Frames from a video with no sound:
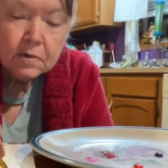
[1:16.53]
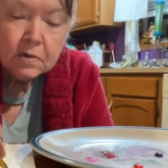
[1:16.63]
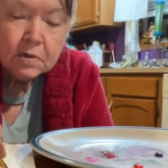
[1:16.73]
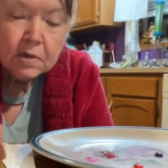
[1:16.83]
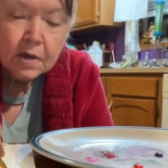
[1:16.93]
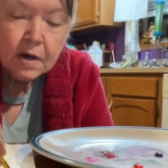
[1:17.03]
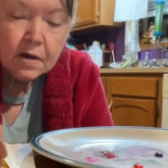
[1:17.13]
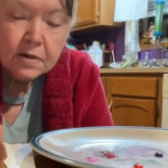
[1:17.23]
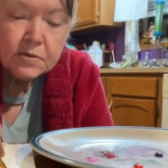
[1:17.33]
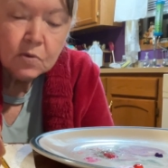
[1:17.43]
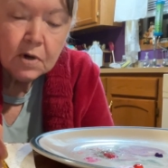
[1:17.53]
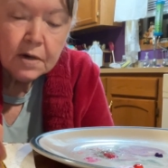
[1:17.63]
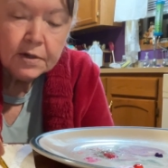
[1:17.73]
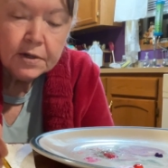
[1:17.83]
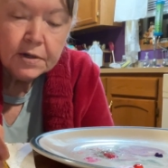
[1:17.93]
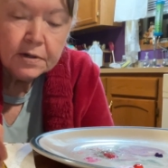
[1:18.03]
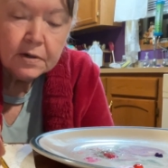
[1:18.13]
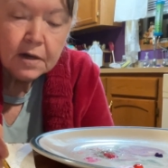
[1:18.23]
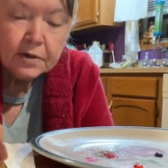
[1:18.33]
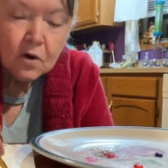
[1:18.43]
yeah, that's what I did.
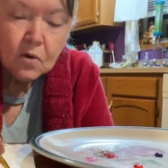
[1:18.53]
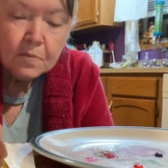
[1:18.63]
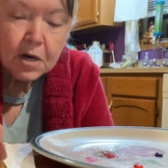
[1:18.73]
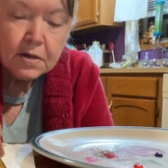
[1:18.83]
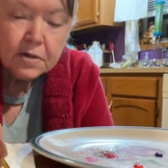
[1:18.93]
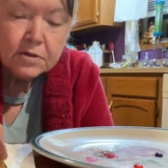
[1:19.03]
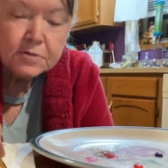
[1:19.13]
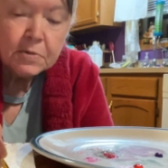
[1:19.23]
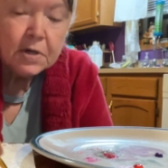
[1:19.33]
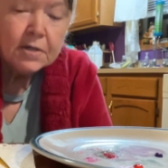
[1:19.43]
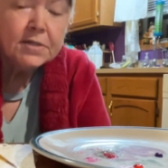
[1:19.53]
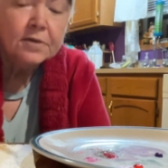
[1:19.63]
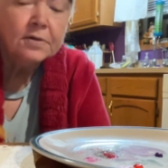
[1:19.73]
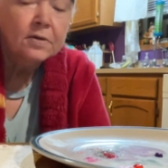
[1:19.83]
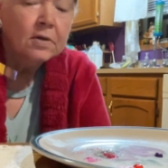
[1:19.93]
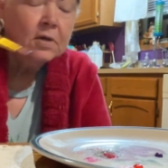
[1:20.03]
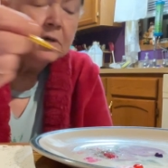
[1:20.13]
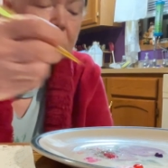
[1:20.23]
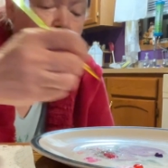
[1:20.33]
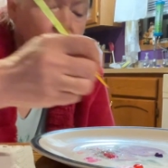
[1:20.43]
And I told my husband, I said,
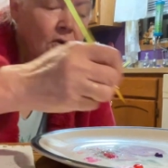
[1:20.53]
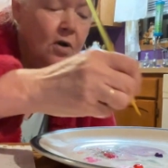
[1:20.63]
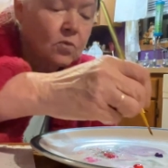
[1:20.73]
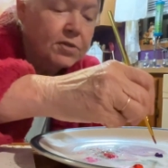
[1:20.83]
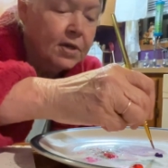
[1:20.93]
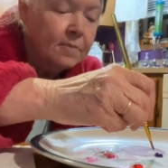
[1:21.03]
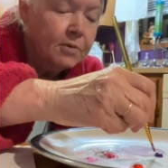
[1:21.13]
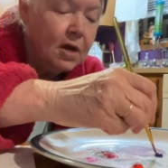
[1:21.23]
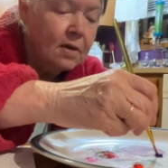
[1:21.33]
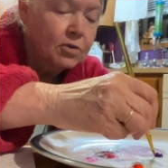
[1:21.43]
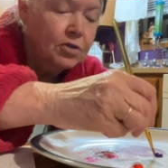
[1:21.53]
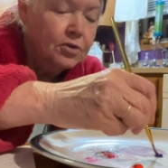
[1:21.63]
sometimes